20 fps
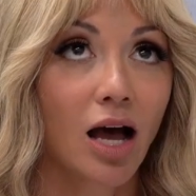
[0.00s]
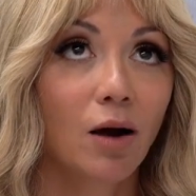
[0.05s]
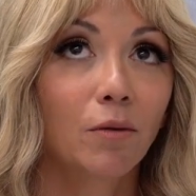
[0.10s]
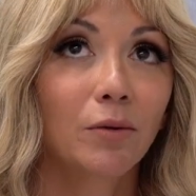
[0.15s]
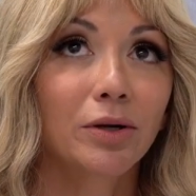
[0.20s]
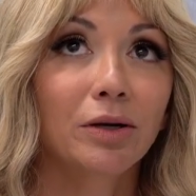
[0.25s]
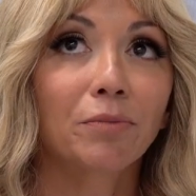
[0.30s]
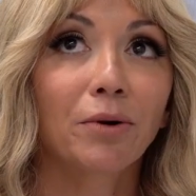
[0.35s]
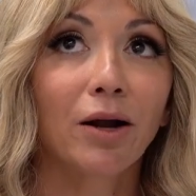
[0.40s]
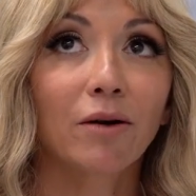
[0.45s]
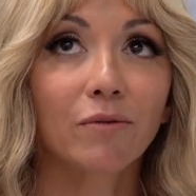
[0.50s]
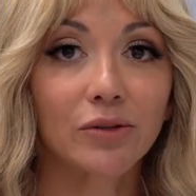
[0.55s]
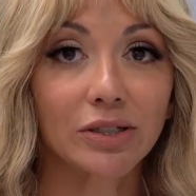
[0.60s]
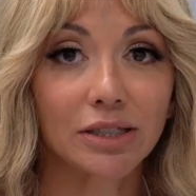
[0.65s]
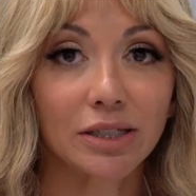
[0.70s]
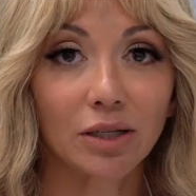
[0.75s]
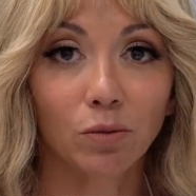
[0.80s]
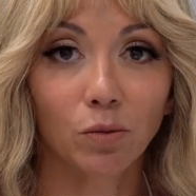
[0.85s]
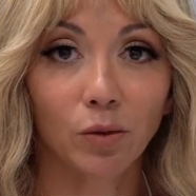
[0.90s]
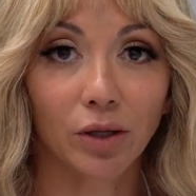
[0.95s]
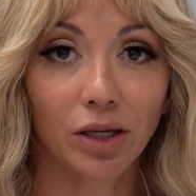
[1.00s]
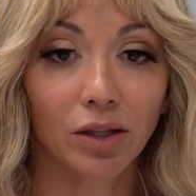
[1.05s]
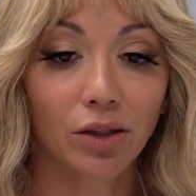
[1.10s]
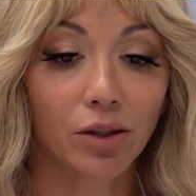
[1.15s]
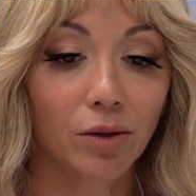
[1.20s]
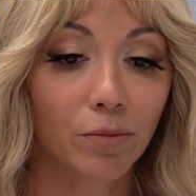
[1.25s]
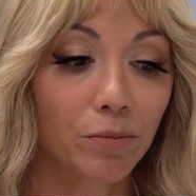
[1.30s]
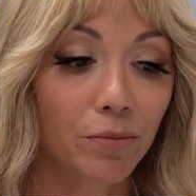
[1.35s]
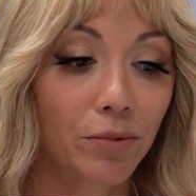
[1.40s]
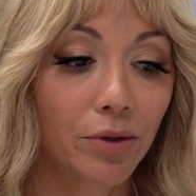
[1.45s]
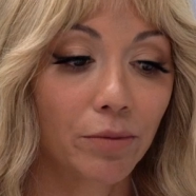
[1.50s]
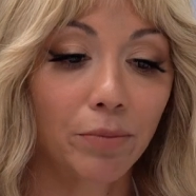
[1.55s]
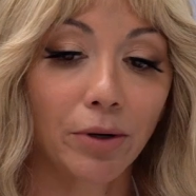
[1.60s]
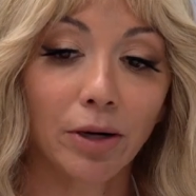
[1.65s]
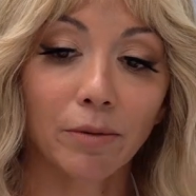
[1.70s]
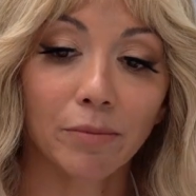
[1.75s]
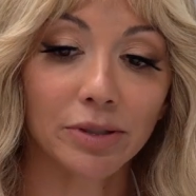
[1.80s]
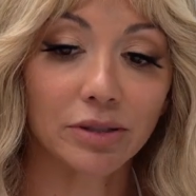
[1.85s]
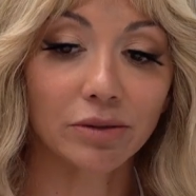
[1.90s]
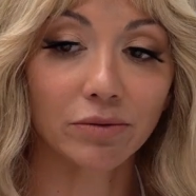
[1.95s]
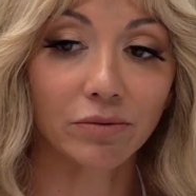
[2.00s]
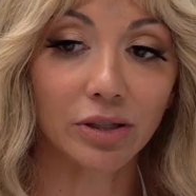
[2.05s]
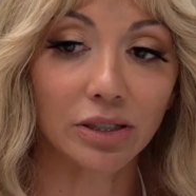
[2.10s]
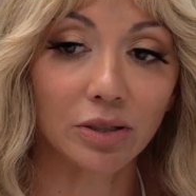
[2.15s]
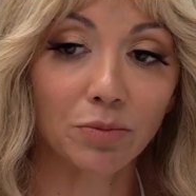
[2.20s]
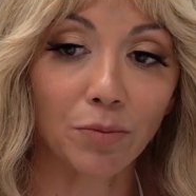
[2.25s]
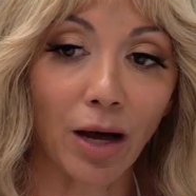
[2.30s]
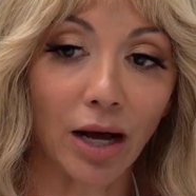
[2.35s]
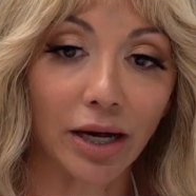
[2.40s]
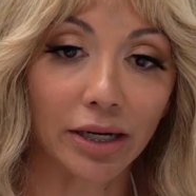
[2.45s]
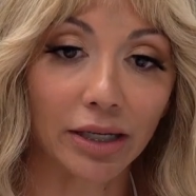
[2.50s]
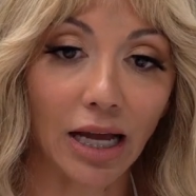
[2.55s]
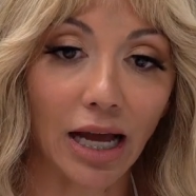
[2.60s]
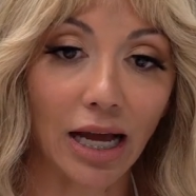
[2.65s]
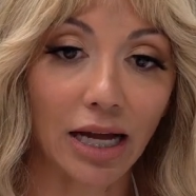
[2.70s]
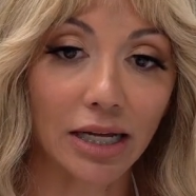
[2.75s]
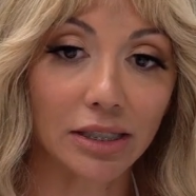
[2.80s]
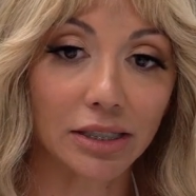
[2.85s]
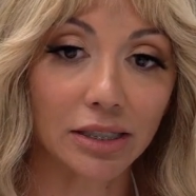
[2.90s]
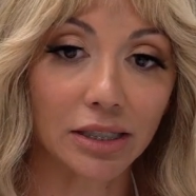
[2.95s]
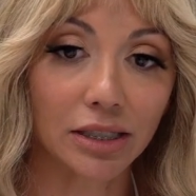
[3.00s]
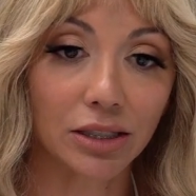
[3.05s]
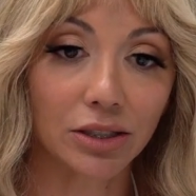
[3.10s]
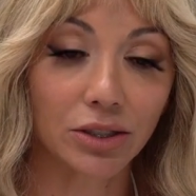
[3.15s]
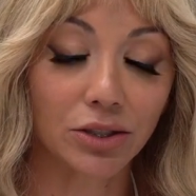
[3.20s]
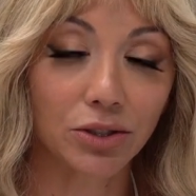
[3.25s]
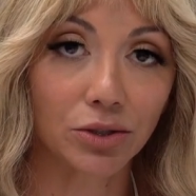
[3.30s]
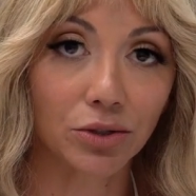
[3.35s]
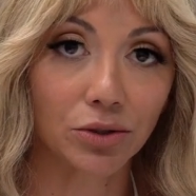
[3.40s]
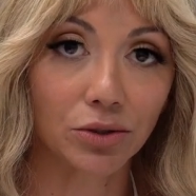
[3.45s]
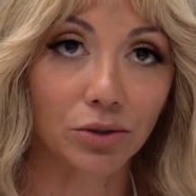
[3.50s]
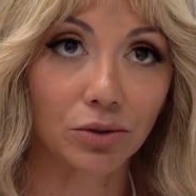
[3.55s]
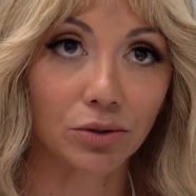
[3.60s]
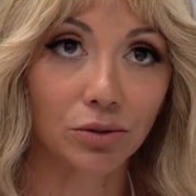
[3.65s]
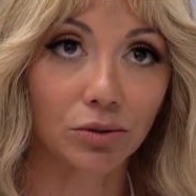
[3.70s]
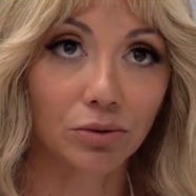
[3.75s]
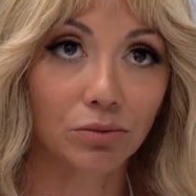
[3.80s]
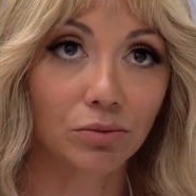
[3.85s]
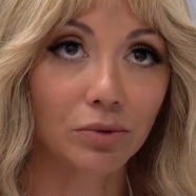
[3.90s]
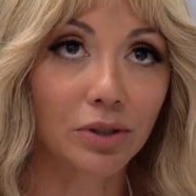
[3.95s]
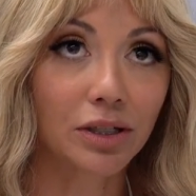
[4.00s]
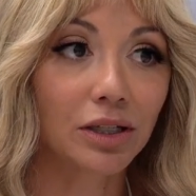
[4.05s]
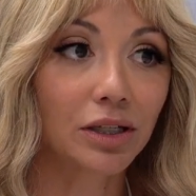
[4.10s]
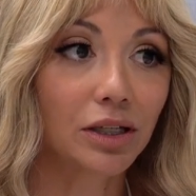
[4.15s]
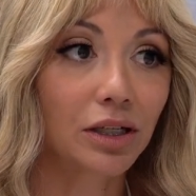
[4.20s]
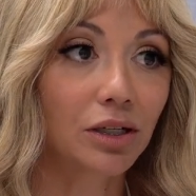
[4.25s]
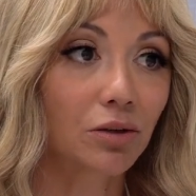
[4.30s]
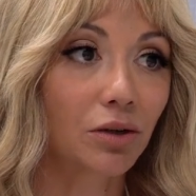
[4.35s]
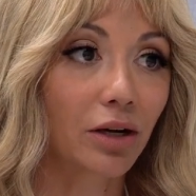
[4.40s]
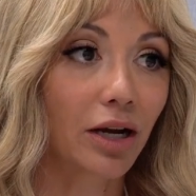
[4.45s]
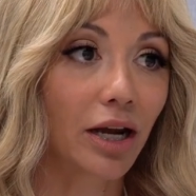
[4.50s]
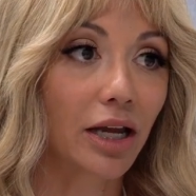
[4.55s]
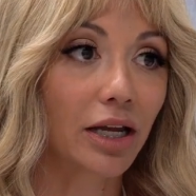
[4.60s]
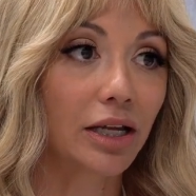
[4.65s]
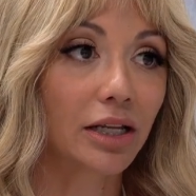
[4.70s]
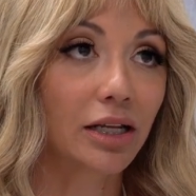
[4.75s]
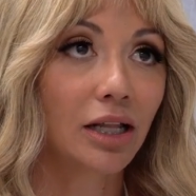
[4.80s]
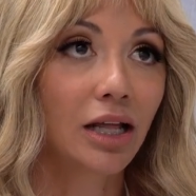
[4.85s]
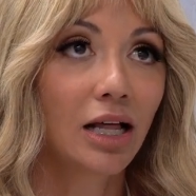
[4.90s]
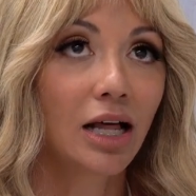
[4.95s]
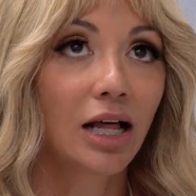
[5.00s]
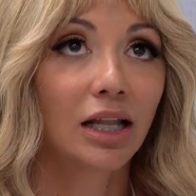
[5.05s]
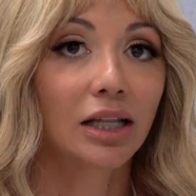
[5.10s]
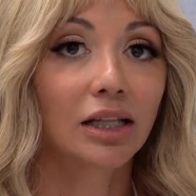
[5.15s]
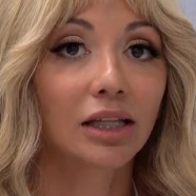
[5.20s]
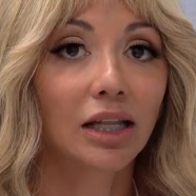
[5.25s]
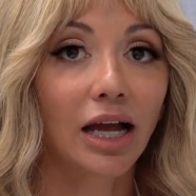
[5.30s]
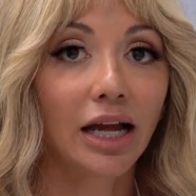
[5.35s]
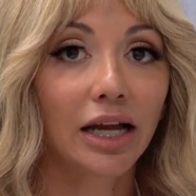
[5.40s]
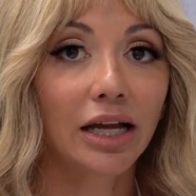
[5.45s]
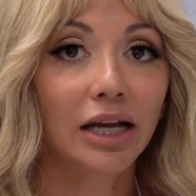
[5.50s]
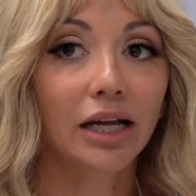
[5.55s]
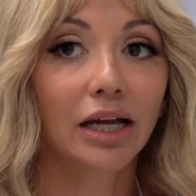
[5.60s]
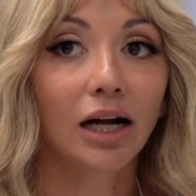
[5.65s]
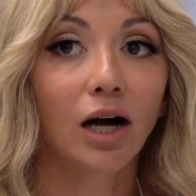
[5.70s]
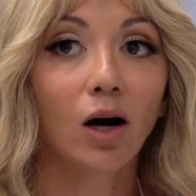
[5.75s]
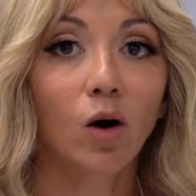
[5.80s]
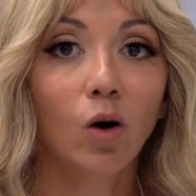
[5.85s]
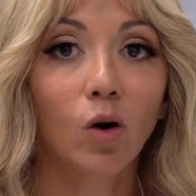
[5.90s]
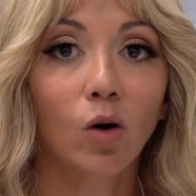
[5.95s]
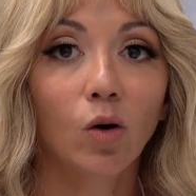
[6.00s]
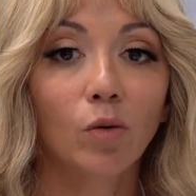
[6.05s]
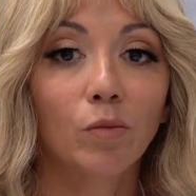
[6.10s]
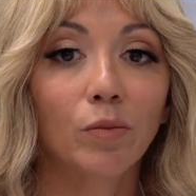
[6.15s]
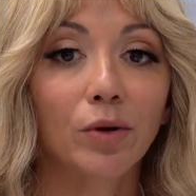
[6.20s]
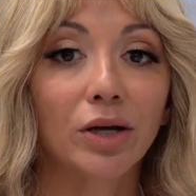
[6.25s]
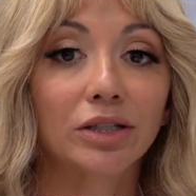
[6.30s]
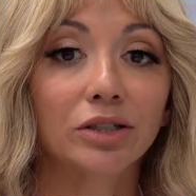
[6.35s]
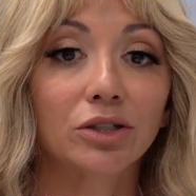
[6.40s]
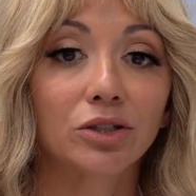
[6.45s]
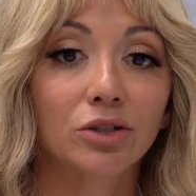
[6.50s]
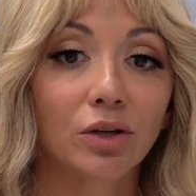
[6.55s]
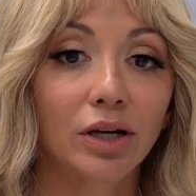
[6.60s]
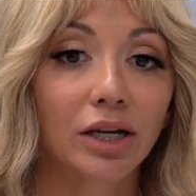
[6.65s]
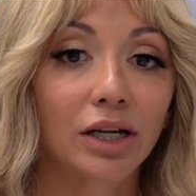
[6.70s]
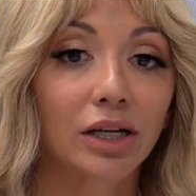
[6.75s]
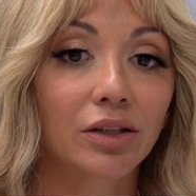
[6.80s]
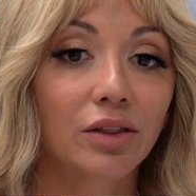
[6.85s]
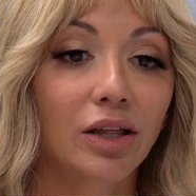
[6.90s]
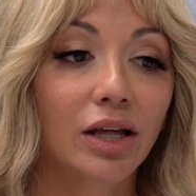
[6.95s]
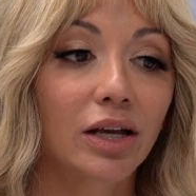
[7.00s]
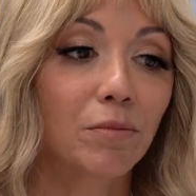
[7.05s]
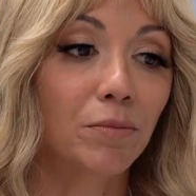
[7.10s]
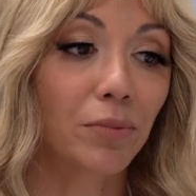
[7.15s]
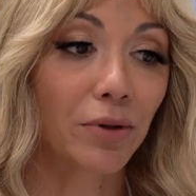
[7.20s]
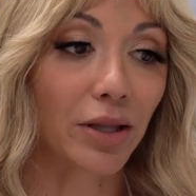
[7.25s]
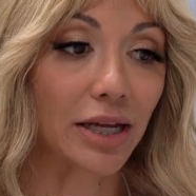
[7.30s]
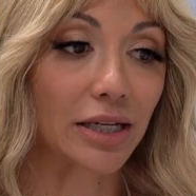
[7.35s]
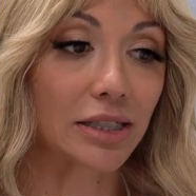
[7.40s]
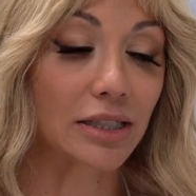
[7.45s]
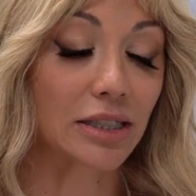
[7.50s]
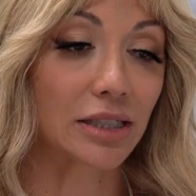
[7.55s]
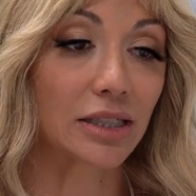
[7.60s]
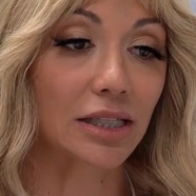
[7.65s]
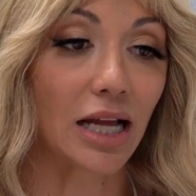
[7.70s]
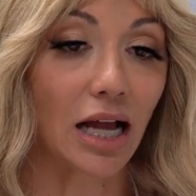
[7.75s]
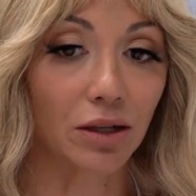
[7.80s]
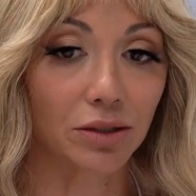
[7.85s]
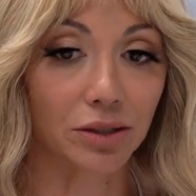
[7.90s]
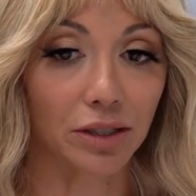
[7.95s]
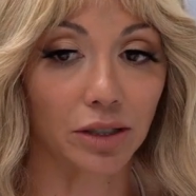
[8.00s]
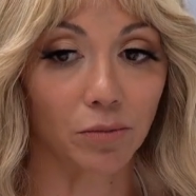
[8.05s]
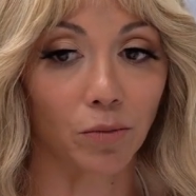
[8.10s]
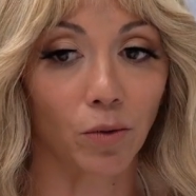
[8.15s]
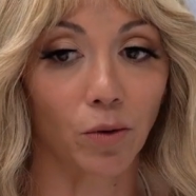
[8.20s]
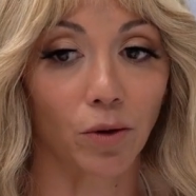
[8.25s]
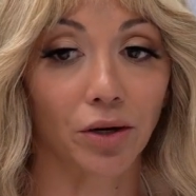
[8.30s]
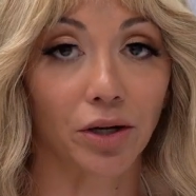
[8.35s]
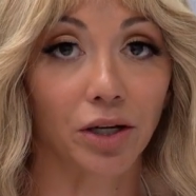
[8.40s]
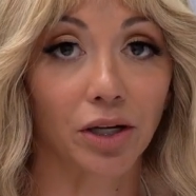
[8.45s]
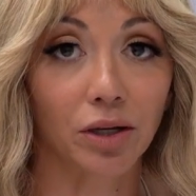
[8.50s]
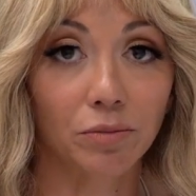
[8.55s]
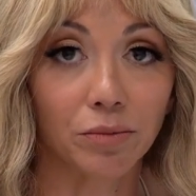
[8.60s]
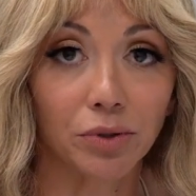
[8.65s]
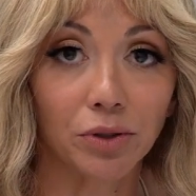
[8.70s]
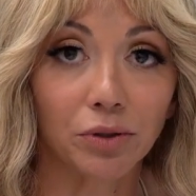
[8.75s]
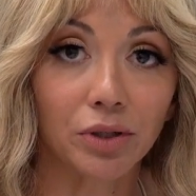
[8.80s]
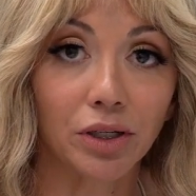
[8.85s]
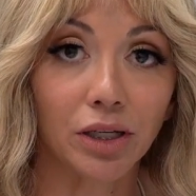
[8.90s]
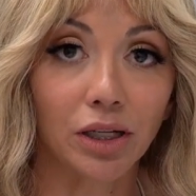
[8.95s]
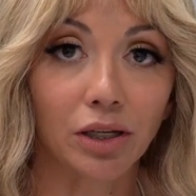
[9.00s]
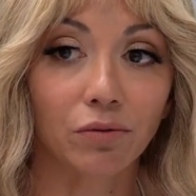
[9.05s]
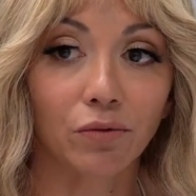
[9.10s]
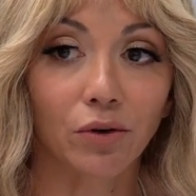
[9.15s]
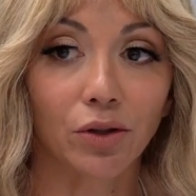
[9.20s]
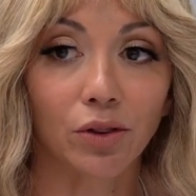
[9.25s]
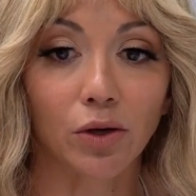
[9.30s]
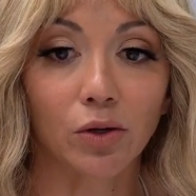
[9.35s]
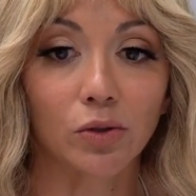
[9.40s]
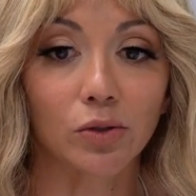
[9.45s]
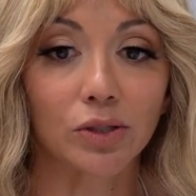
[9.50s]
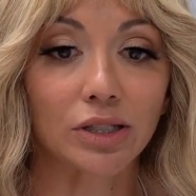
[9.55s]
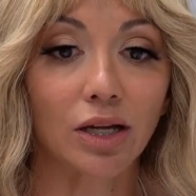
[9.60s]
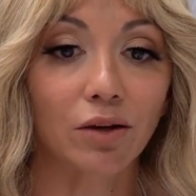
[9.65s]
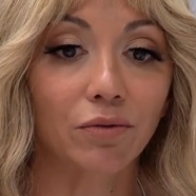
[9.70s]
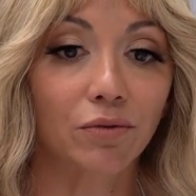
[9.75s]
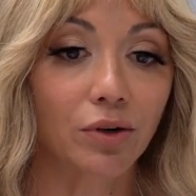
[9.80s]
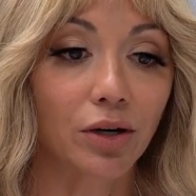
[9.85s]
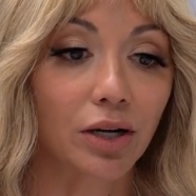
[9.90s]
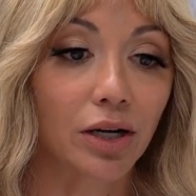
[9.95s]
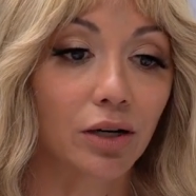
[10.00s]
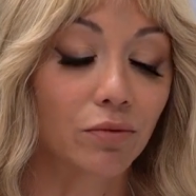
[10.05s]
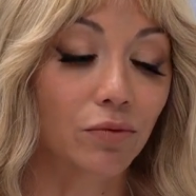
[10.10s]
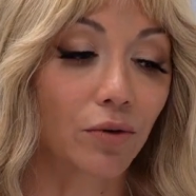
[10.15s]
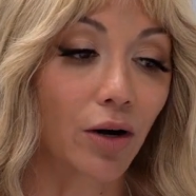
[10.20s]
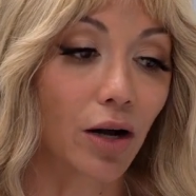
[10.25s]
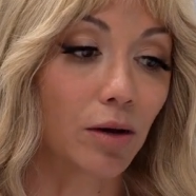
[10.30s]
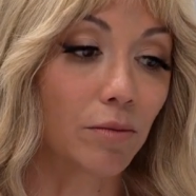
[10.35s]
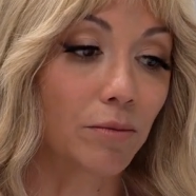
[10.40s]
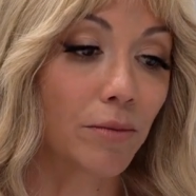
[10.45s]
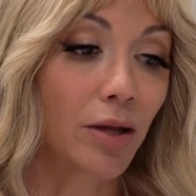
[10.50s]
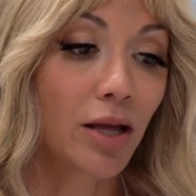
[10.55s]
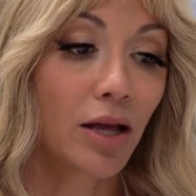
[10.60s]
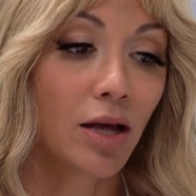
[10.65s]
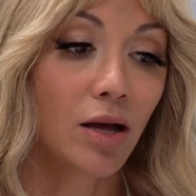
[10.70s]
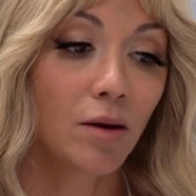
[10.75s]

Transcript: I want to preface it with the purpose of this podcast is to really create light, hope, and strength and a sounding board, a community for those suffering from